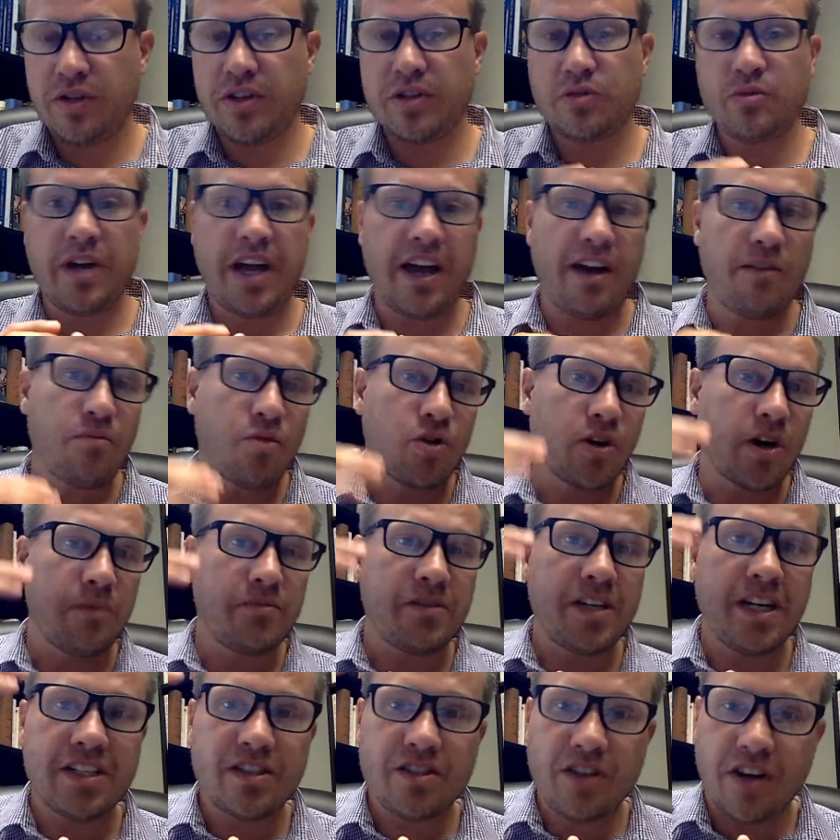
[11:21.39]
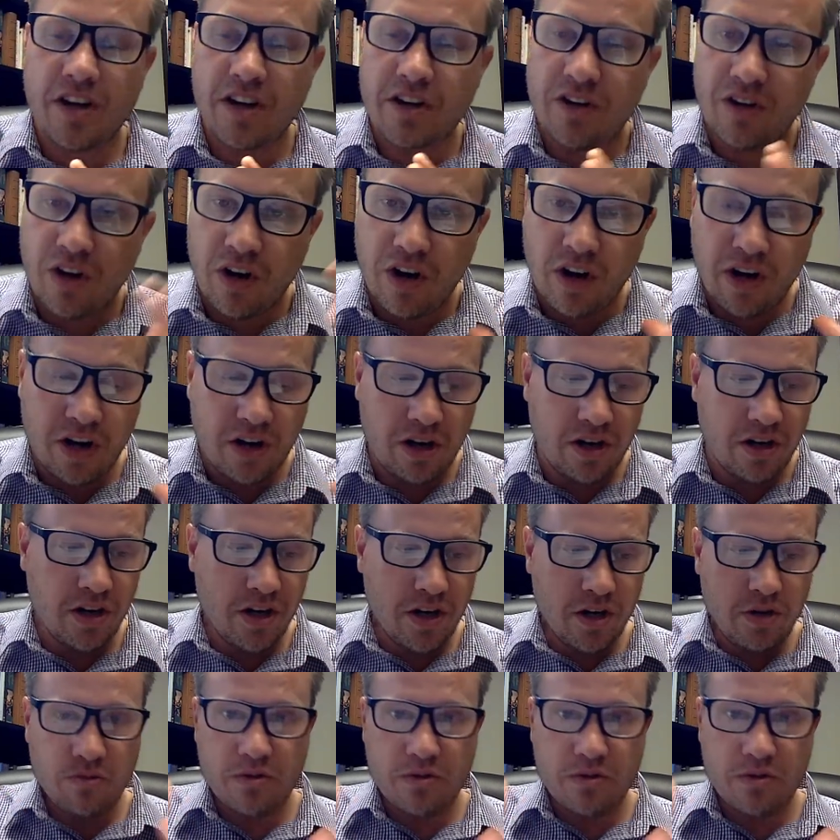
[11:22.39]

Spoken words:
As we have more updates on our